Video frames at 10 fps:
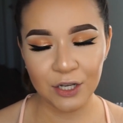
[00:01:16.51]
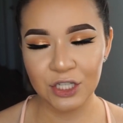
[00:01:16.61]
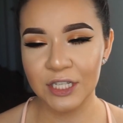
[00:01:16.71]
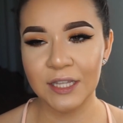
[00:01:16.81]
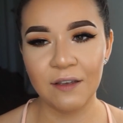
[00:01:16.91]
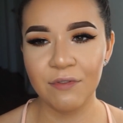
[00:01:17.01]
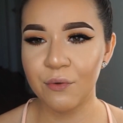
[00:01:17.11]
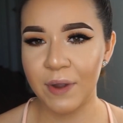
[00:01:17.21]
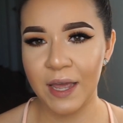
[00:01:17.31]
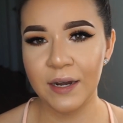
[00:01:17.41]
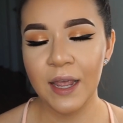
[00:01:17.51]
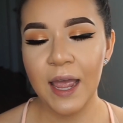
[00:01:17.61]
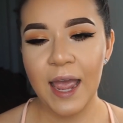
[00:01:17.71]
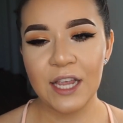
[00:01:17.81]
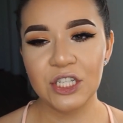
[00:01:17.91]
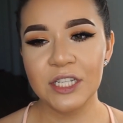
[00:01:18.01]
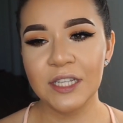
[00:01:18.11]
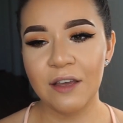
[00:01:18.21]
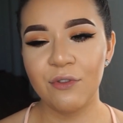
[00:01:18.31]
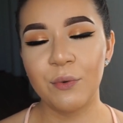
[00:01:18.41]
She loved the red and she
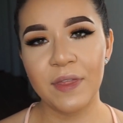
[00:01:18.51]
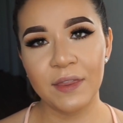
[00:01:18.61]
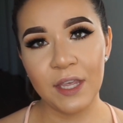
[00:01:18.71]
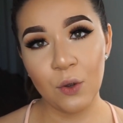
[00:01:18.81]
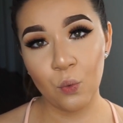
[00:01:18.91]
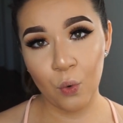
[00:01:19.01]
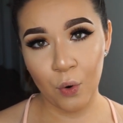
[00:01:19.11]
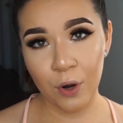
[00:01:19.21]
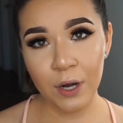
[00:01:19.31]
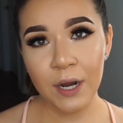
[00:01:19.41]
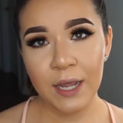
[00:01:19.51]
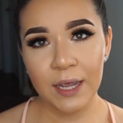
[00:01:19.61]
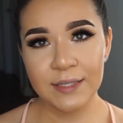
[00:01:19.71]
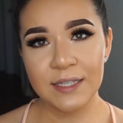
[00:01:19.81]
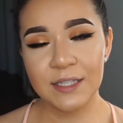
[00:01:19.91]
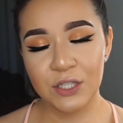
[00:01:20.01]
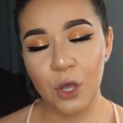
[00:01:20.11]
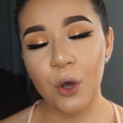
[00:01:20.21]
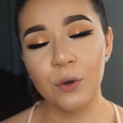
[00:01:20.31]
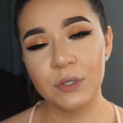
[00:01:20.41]
loved the way that it wore because it's
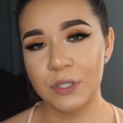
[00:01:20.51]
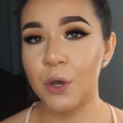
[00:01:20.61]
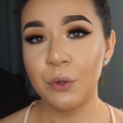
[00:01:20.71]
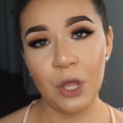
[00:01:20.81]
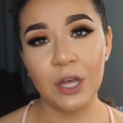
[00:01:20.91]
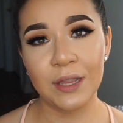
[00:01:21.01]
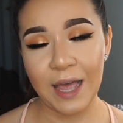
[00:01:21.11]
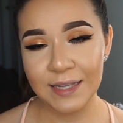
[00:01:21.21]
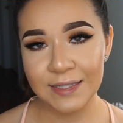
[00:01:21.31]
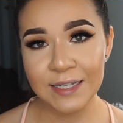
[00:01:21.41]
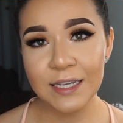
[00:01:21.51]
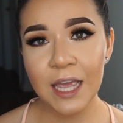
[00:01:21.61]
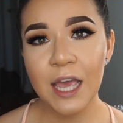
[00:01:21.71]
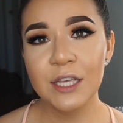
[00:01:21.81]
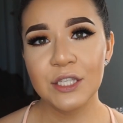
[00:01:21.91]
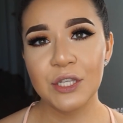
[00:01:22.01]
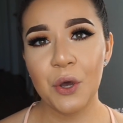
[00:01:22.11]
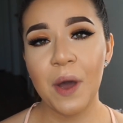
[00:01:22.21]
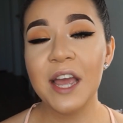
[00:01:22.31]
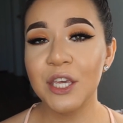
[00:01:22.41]
so, so long lasting. So
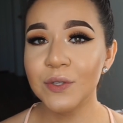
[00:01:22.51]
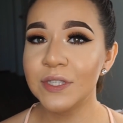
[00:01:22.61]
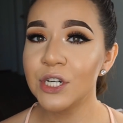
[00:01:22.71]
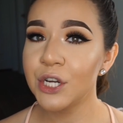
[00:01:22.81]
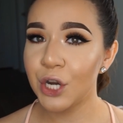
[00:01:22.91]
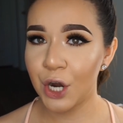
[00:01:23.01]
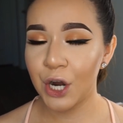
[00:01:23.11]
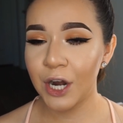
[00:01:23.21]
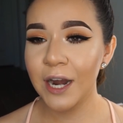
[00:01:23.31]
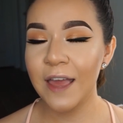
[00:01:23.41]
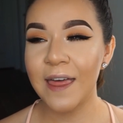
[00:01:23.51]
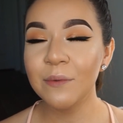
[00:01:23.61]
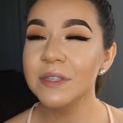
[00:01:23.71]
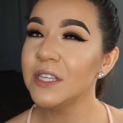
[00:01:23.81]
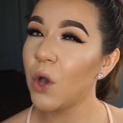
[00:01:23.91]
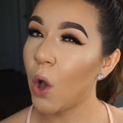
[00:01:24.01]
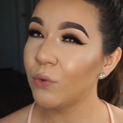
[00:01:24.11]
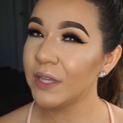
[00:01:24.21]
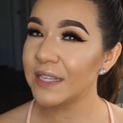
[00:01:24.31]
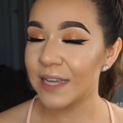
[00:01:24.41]
I used it on her and that was the
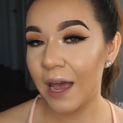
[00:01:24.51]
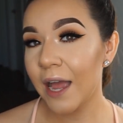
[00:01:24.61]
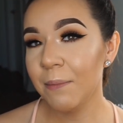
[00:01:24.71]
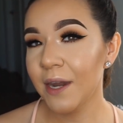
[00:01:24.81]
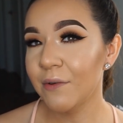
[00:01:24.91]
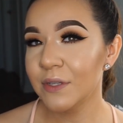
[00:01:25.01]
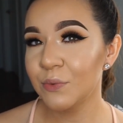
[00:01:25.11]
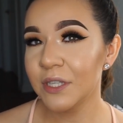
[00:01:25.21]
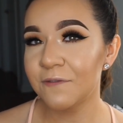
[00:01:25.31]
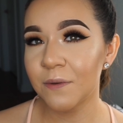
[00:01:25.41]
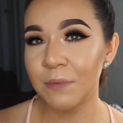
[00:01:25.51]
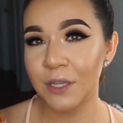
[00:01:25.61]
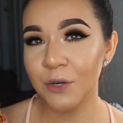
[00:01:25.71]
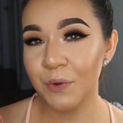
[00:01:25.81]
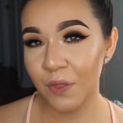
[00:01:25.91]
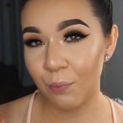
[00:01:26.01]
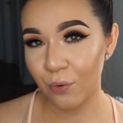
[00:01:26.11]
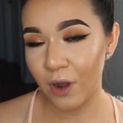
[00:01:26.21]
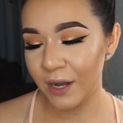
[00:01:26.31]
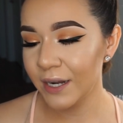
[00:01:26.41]
only time that I was really familiar with the
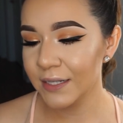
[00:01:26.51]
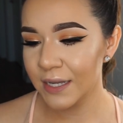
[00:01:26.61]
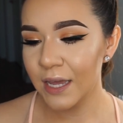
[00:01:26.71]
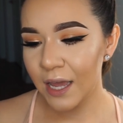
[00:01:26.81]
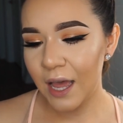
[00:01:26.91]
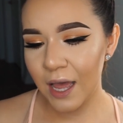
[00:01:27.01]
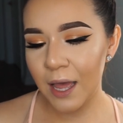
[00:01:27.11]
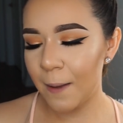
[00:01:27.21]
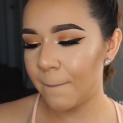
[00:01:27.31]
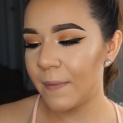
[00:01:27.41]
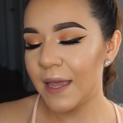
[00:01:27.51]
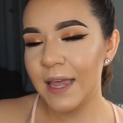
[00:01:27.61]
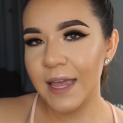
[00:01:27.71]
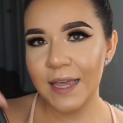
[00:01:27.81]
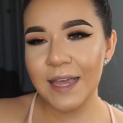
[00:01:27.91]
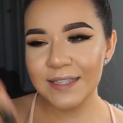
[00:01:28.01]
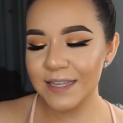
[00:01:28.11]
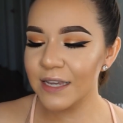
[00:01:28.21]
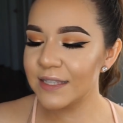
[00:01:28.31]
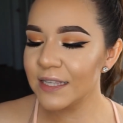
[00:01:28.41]
product. Um, it's,
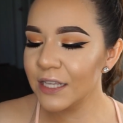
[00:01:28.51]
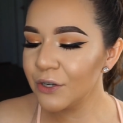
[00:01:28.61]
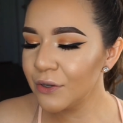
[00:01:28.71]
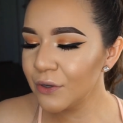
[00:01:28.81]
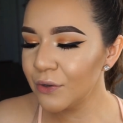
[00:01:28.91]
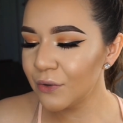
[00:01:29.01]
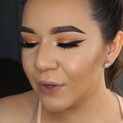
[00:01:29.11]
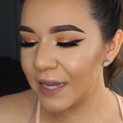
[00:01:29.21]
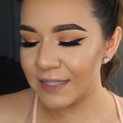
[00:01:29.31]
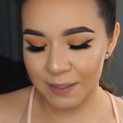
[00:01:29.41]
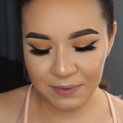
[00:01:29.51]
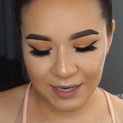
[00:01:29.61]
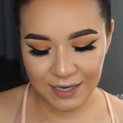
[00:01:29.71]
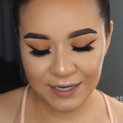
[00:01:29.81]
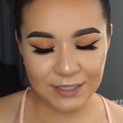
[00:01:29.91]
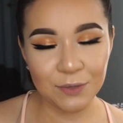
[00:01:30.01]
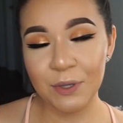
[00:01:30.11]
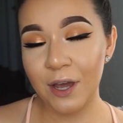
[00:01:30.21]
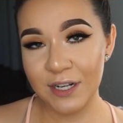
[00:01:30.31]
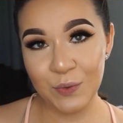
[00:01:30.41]
it's a little intimidating to be
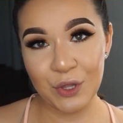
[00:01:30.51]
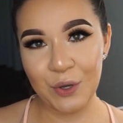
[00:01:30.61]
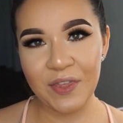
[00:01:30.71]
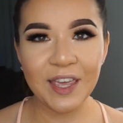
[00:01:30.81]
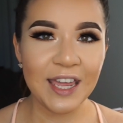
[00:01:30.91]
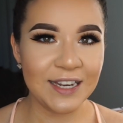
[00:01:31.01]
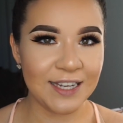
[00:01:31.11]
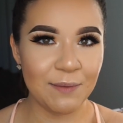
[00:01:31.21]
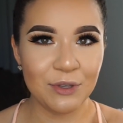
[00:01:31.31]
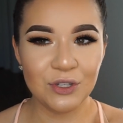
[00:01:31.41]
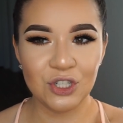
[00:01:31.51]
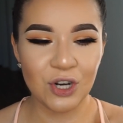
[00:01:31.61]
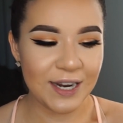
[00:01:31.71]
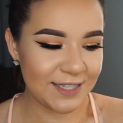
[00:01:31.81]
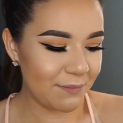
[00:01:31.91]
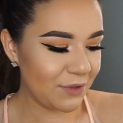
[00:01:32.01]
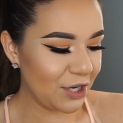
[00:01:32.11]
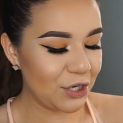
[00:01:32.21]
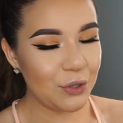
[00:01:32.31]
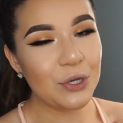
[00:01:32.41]
honest with you. I think anytime you try
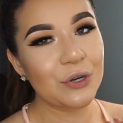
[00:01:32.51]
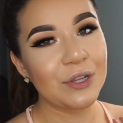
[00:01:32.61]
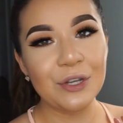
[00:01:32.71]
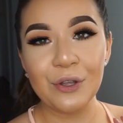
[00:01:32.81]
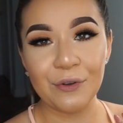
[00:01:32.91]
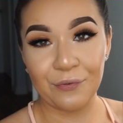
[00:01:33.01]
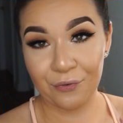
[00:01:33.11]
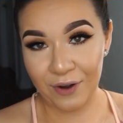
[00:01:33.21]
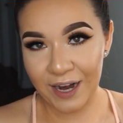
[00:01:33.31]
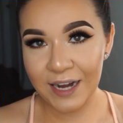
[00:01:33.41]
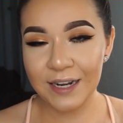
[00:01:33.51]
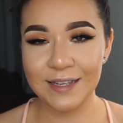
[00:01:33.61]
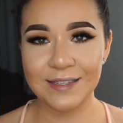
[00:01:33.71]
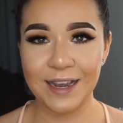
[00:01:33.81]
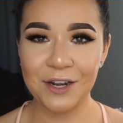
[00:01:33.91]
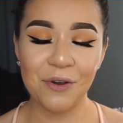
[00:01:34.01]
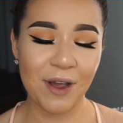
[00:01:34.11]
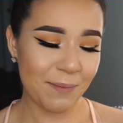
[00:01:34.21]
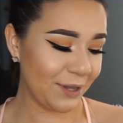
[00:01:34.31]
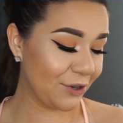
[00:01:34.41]
something new, you're a little afraid because I know
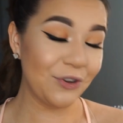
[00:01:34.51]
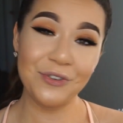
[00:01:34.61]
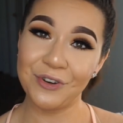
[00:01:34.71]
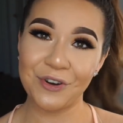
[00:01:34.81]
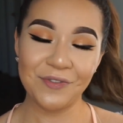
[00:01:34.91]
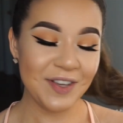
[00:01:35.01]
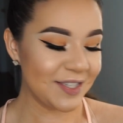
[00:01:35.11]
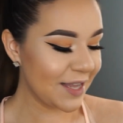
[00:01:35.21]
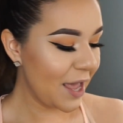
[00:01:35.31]
I'm a little nervous.